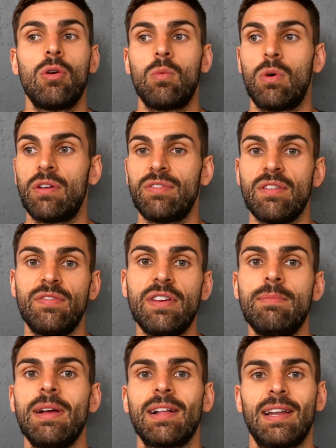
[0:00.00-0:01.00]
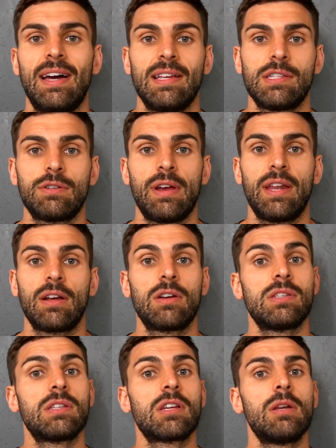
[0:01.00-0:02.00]
one of your female clients training,
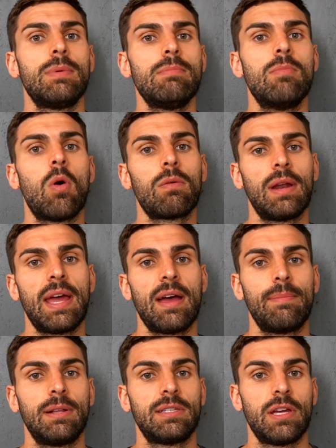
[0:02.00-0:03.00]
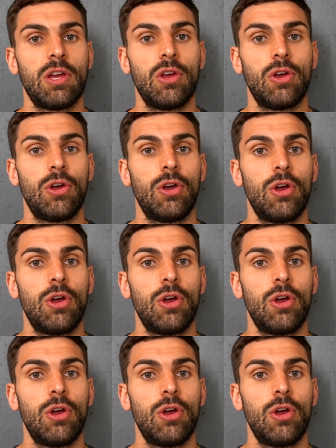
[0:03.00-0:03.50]
because it's going to be more relatable to her.